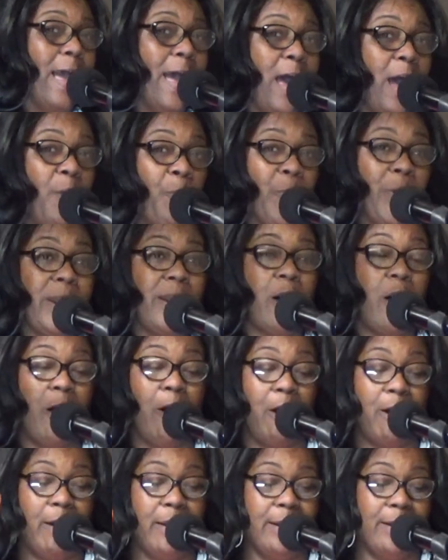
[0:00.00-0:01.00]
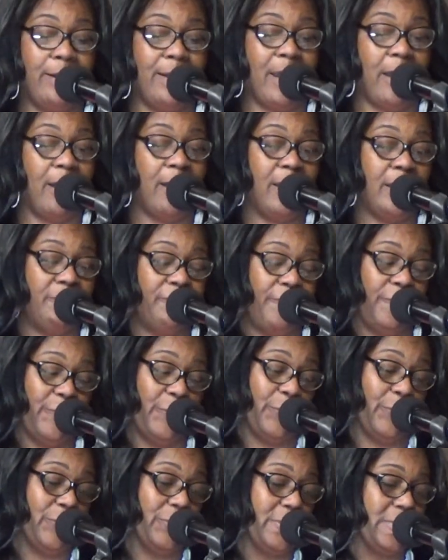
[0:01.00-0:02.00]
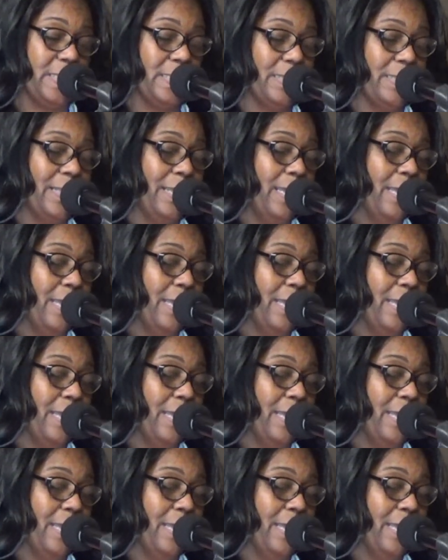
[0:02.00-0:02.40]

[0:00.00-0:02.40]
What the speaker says: I want to honor God first.